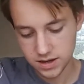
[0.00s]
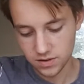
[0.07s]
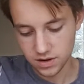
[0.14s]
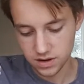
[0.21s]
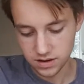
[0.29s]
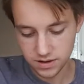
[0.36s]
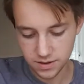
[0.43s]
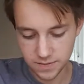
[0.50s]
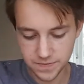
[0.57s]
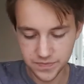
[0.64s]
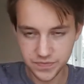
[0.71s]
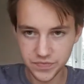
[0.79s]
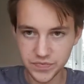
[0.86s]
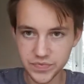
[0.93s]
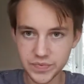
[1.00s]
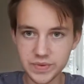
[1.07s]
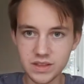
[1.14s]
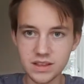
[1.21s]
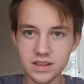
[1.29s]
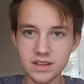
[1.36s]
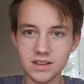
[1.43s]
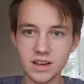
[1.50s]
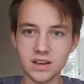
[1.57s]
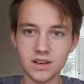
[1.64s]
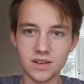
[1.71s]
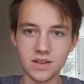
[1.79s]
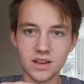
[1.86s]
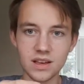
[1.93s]
Right.
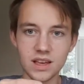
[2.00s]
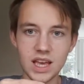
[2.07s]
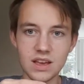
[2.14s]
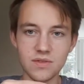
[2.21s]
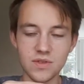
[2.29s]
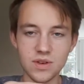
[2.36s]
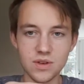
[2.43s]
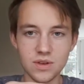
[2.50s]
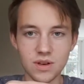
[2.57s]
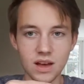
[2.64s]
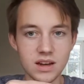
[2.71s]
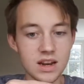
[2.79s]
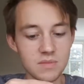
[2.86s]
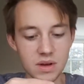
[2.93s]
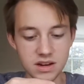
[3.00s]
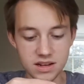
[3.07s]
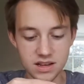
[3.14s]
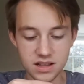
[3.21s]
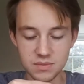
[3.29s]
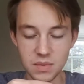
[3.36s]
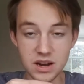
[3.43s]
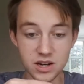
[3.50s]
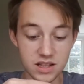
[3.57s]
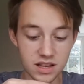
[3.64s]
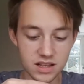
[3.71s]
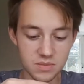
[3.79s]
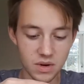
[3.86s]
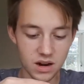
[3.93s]
So I didn't mention
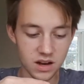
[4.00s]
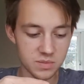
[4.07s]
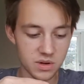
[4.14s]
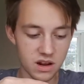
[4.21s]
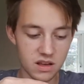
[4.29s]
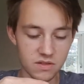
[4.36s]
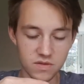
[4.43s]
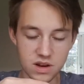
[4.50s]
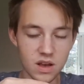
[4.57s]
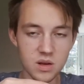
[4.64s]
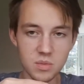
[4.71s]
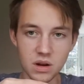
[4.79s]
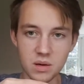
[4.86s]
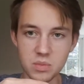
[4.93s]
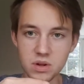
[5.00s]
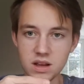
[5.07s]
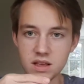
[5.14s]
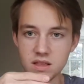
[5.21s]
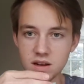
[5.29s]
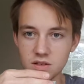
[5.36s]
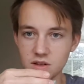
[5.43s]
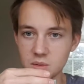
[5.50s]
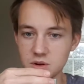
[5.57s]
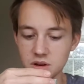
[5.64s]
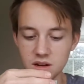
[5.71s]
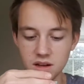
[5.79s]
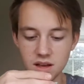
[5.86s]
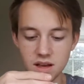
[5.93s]
this in my last video, but I put it in the
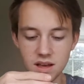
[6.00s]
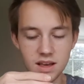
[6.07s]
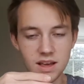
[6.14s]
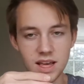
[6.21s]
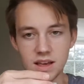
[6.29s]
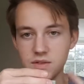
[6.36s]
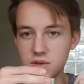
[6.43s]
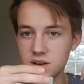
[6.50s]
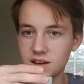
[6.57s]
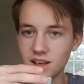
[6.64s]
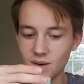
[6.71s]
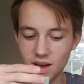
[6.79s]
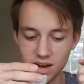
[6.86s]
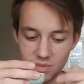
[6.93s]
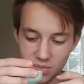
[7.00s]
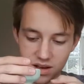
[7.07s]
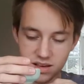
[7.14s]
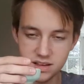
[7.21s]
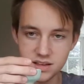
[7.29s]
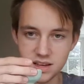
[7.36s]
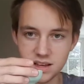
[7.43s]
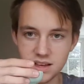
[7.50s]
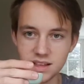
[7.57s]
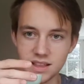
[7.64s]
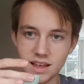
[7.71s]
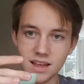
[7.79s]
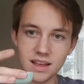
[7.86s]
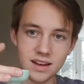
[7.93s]
description. If you did go ahead and buy this tea,
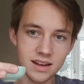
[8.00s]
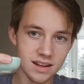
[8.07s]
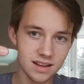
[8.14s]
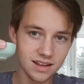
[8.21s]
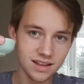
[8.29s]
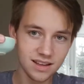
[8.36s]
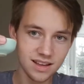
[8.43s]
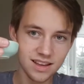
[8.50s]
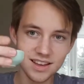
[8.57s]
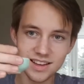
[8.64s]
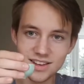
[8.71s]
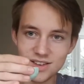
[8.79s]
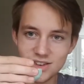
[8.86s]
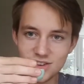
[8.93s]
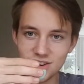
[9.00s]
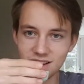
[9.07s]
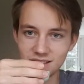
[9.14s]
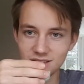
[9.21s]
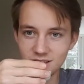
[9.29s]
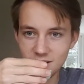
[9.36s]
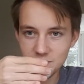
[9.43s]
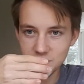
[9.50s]
then cheers.